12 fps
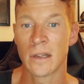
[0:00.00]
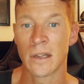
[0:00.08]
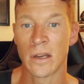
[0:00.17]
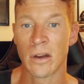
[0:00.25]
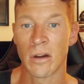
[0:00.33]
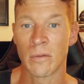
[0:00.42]

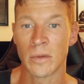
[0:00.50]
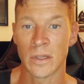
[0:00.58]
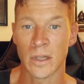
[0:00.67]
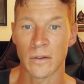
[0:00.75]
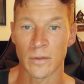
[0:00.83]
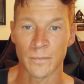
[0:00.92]
you know him, you
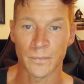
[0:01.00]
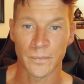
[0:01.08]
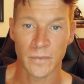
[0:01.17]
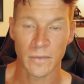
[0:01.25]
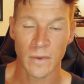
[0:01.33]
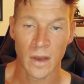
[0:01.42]
love him.
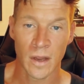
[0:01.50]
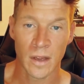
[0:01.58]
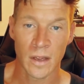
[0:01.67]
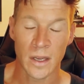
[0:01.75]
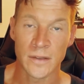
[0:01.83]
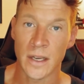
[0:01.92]

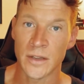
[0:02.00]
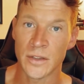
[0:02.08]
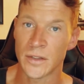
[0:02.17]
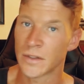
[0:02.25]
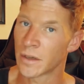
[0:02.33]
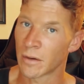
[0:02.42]
He's
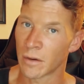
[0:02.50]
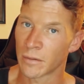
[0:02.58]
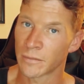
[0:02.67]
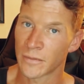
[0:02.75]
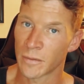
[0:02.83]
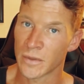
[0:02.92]
Agent Zero
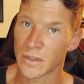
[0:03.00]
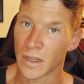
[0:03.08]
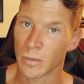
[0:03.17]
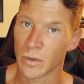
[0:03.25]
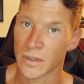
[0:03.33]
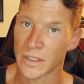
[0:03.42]
from
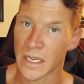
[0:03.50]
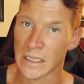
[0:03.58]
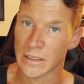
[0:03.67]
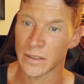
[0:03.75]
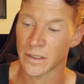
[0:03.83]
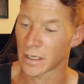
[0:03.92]
Sniper
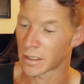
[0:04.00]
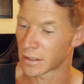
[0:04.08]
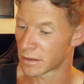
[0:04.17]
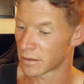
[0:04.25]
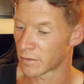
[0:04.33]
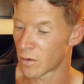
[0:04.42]
Assassin's End,
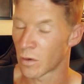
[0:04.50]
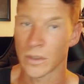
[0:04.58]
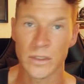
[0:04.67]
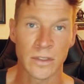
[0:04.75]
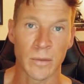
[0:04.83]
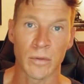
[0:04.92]
and of
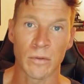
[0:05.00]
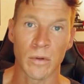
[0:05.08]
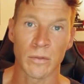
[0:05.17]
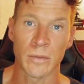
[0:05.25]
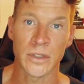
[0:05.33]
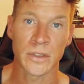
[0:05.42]
course, Sniper
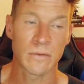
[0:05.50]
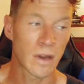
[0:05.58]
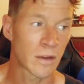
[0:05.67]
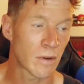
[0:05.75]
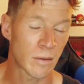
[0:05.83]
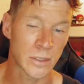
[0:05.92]
Rogue Mission,
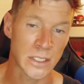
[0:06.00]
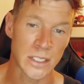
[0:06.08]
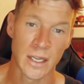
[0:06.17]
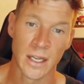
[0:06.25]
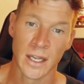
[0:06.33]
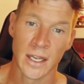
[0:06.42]
Ryan Roberts.
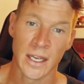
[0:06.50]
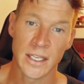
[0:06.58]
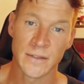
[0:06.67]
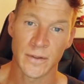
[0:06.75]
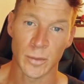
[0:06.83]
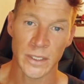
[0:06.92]

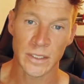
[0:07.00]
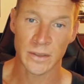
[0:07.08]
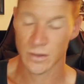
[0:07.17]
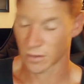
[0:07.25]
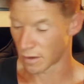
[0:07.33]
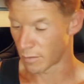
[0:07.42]
He's filming,
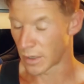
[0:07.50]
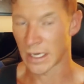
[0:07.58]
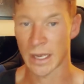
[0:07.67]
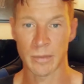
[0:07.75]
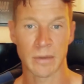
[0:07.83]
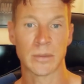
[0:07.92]
so I might
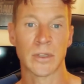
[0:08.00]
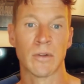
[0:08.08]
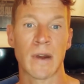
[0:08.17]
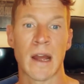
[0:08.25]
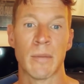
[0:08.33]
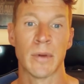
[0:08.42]
not be able to
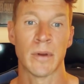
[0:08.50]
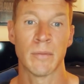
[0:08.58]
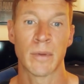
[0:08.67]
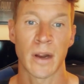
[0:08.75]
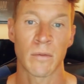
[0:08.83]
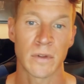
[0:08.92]
grab him,
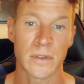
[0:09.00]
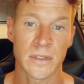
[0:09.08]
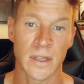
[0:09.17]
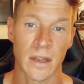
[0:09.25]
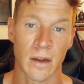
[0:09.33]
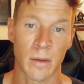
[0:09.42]
but I will
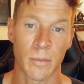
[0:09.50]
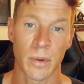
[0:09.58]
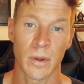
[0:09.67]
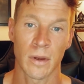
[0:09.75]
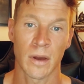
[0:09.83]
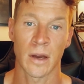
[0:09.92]
set up
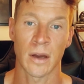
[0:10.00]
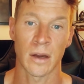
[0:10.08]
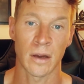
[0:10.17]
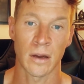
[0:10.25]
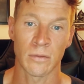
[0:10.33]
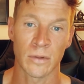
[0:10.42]

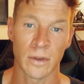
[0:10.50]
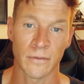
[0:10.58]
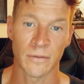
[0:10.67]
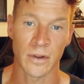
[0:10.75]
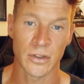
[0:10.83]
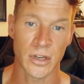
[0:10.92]
uh, a really
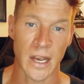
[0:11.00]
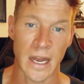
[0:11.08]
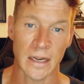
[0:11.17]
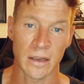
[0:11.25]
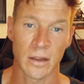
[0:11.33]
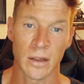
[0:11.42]
fun
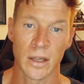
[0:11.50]
chat,